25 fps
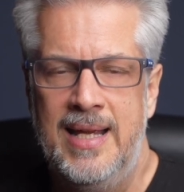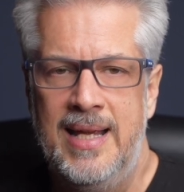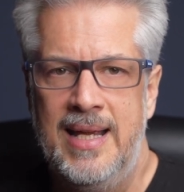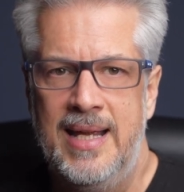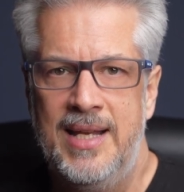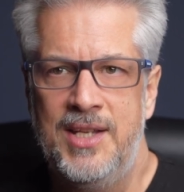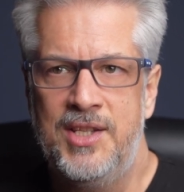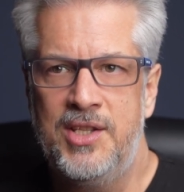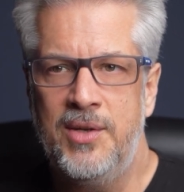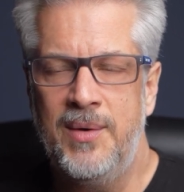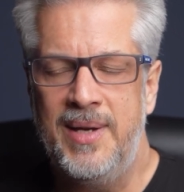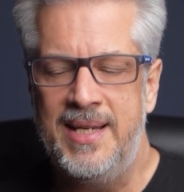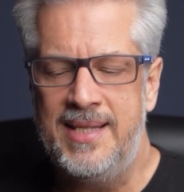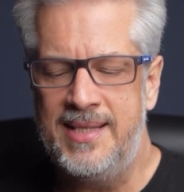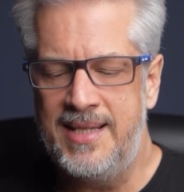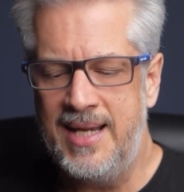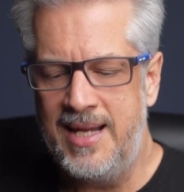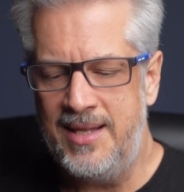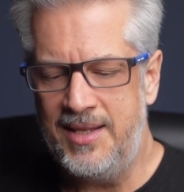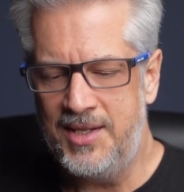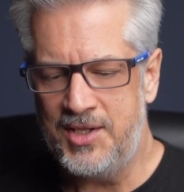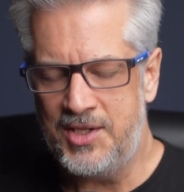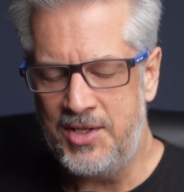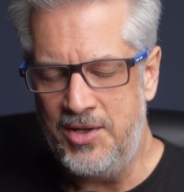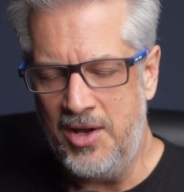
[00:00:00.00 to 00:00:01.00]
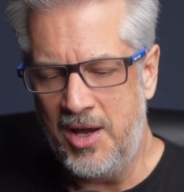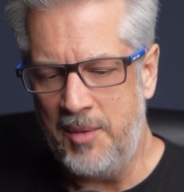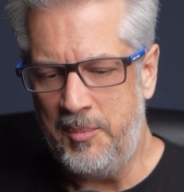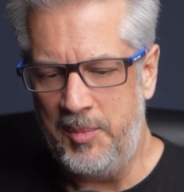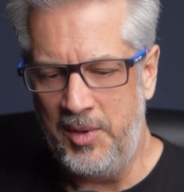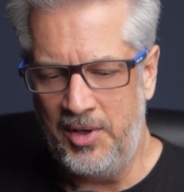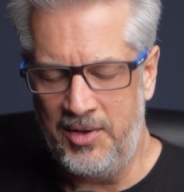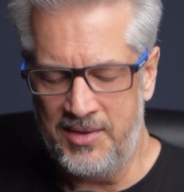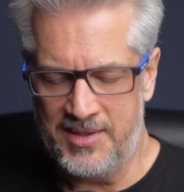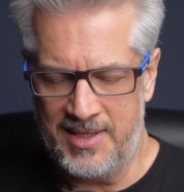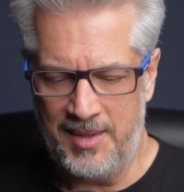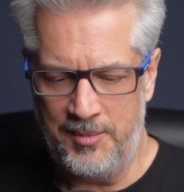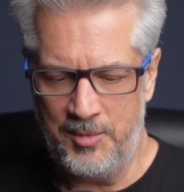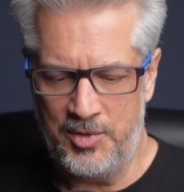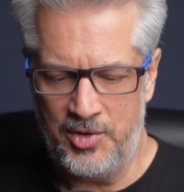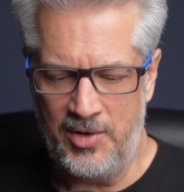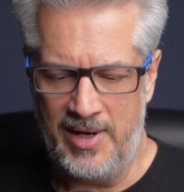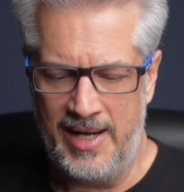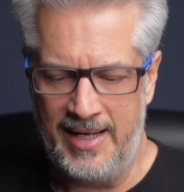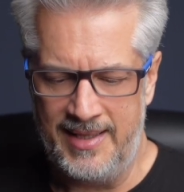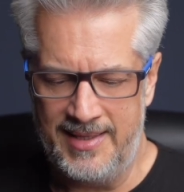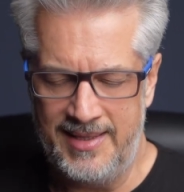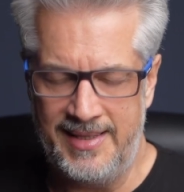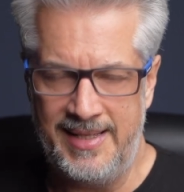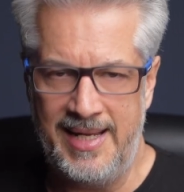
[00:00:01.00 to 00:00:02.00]
And so I say this not because I'm
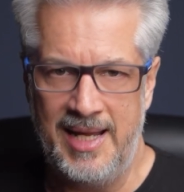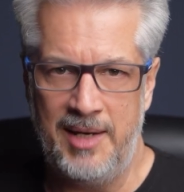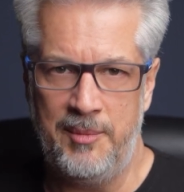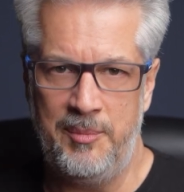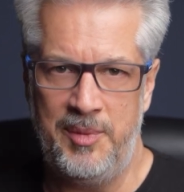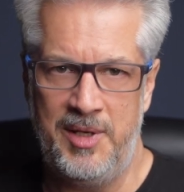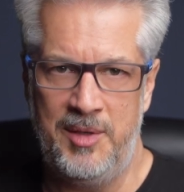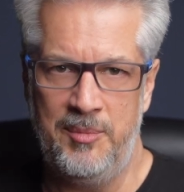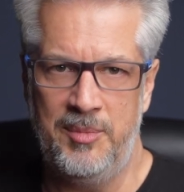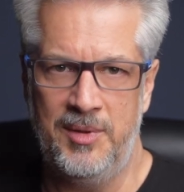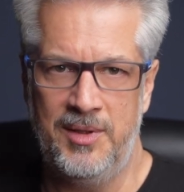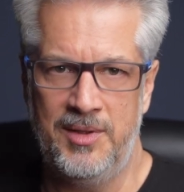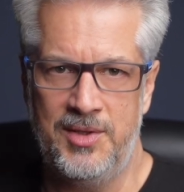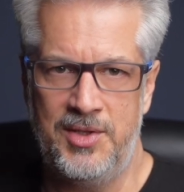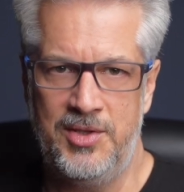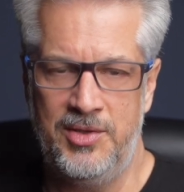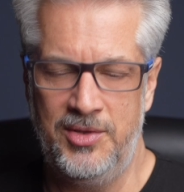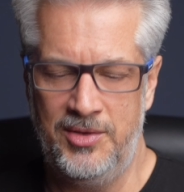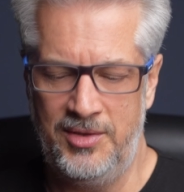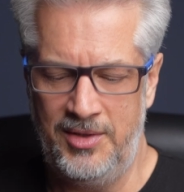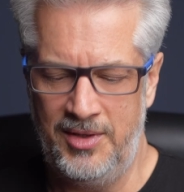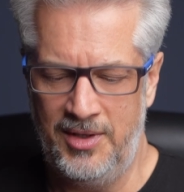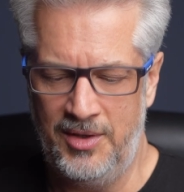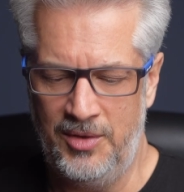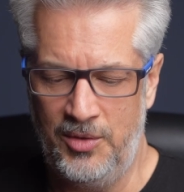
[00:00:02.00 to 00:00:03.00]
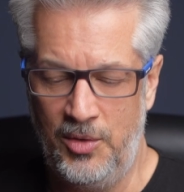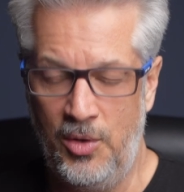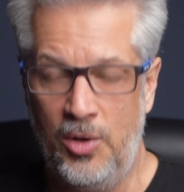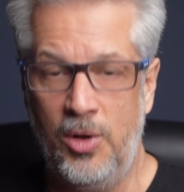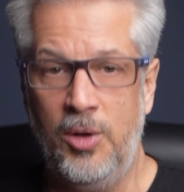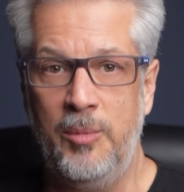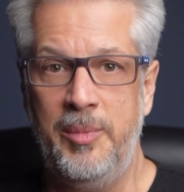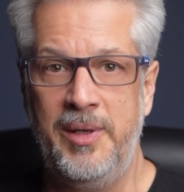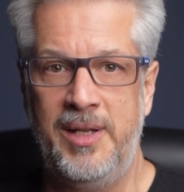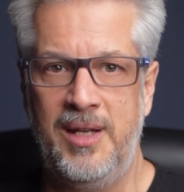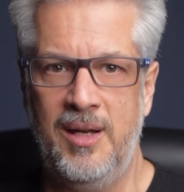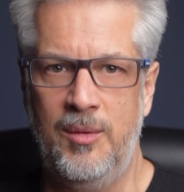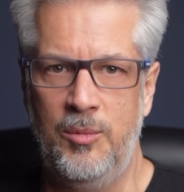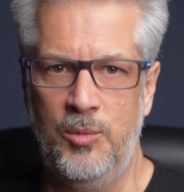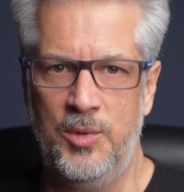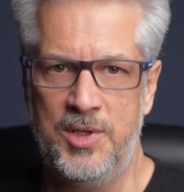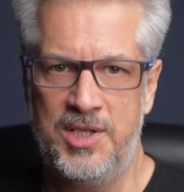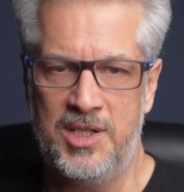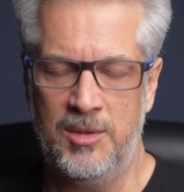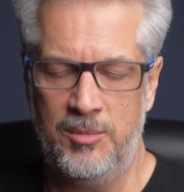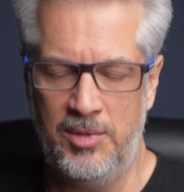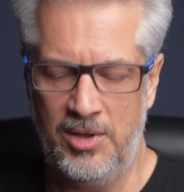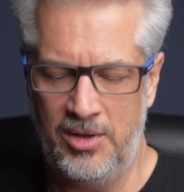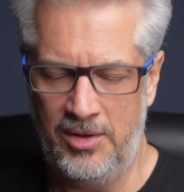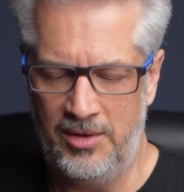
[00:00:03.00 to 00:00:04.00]
trying to get people to, all become
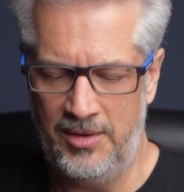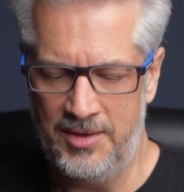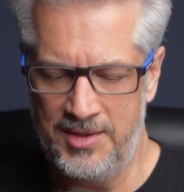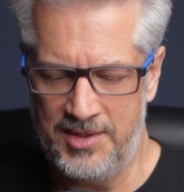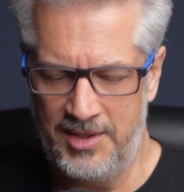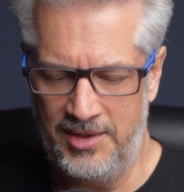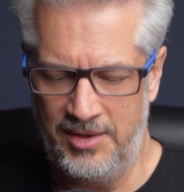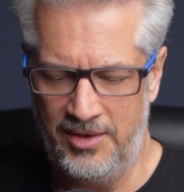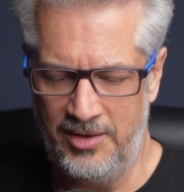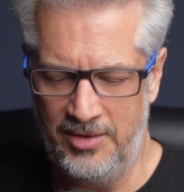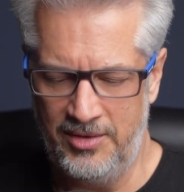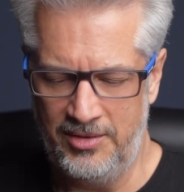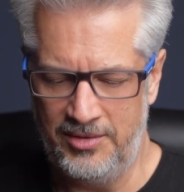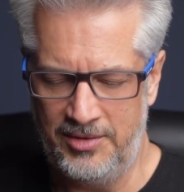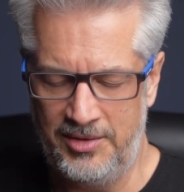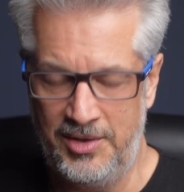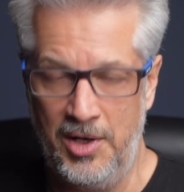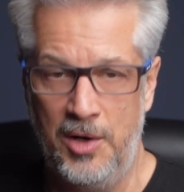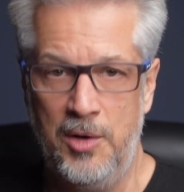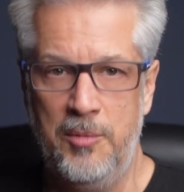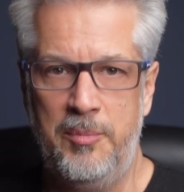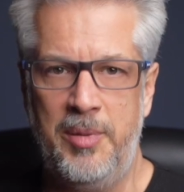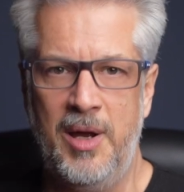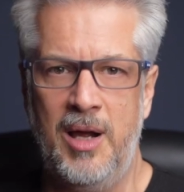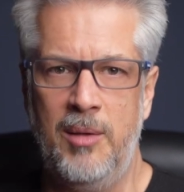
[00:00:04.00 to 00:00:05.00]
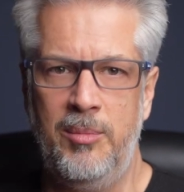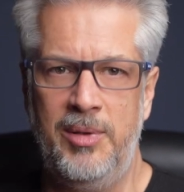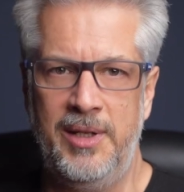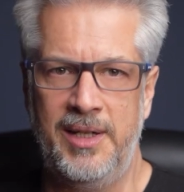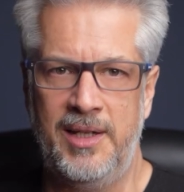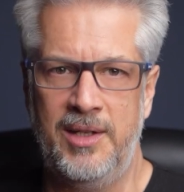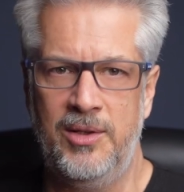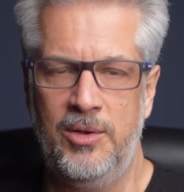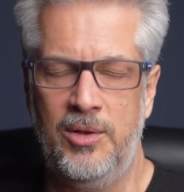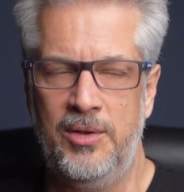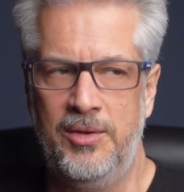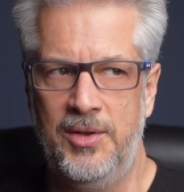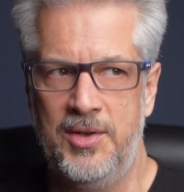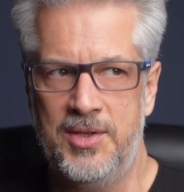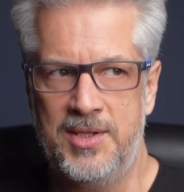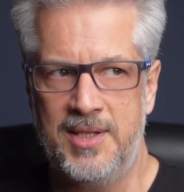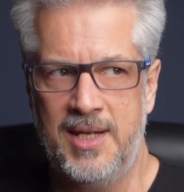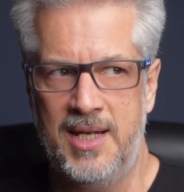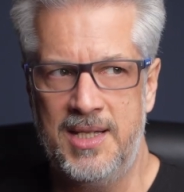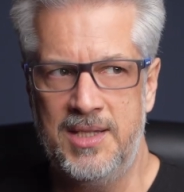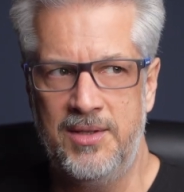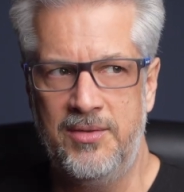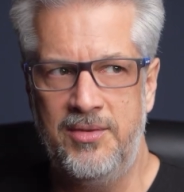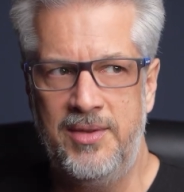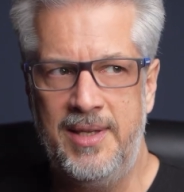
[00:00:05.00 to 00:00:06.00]
whistleblowers and, go public and all those
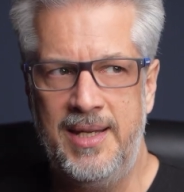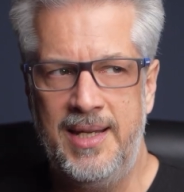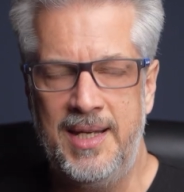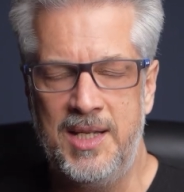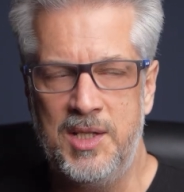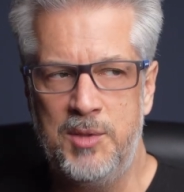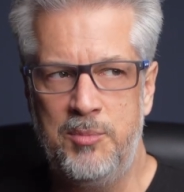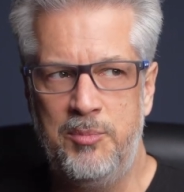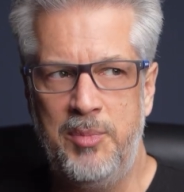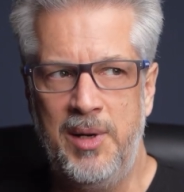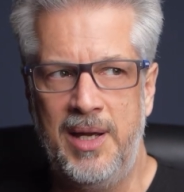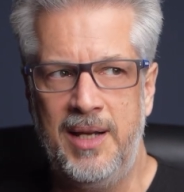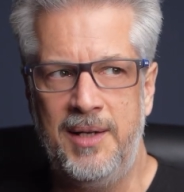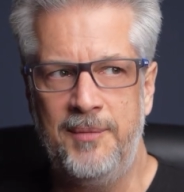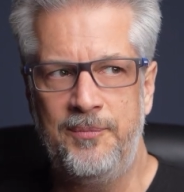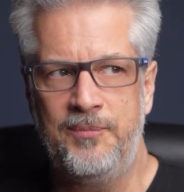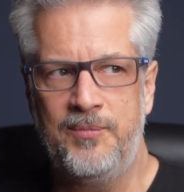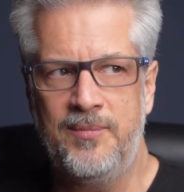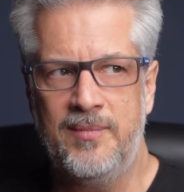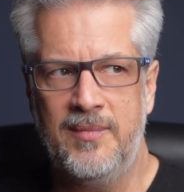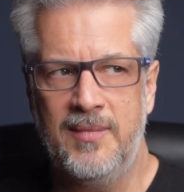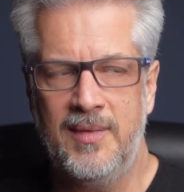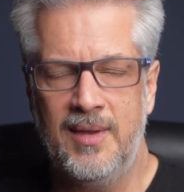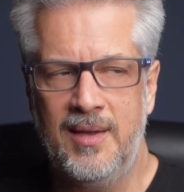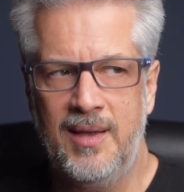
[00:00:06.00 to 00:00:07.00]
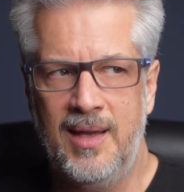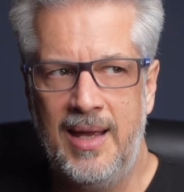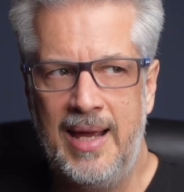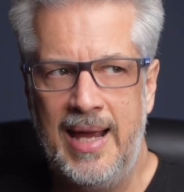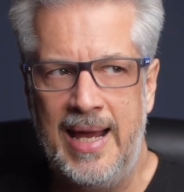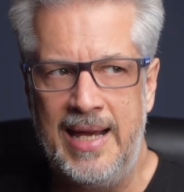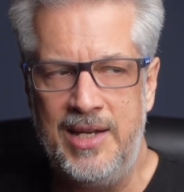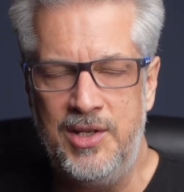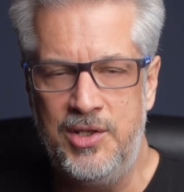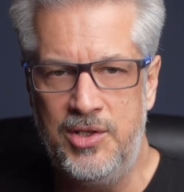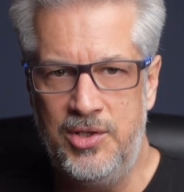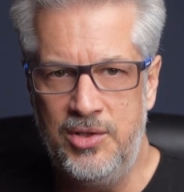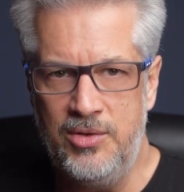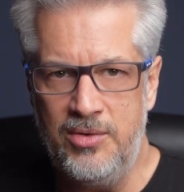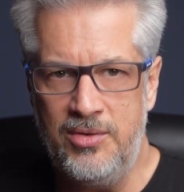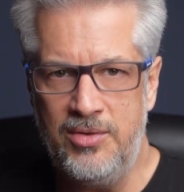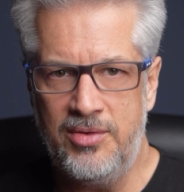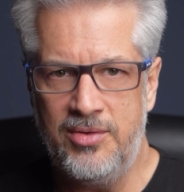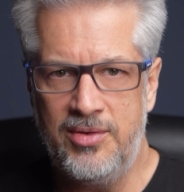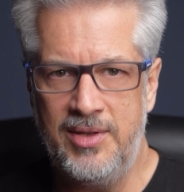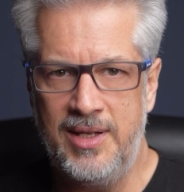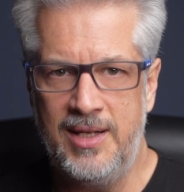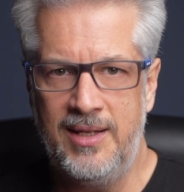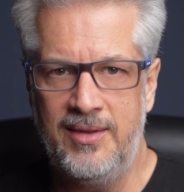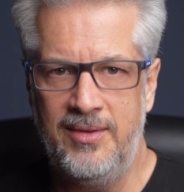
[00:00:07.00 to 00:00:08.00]
kinds of things, but I do
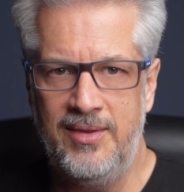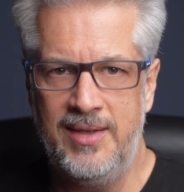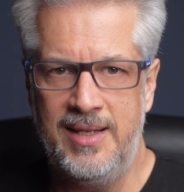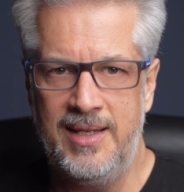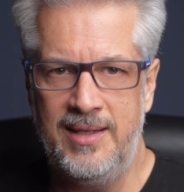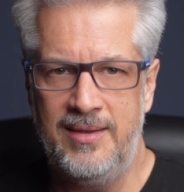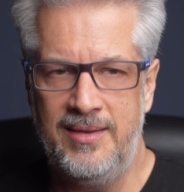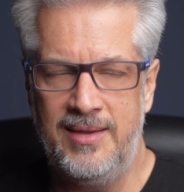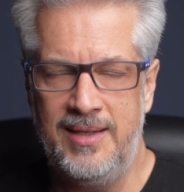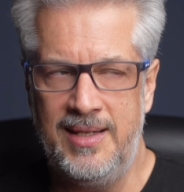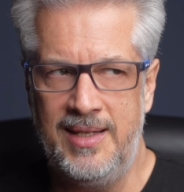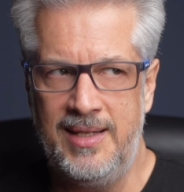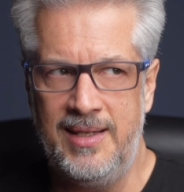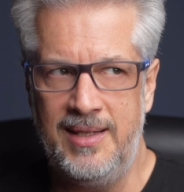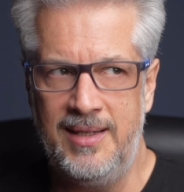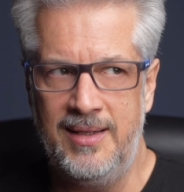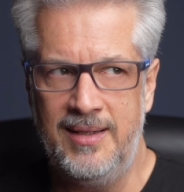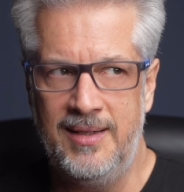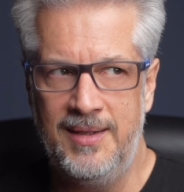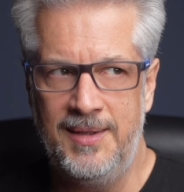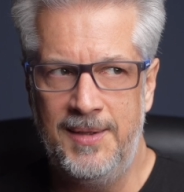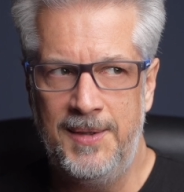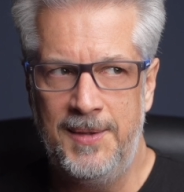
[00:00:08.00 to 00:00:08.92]
think the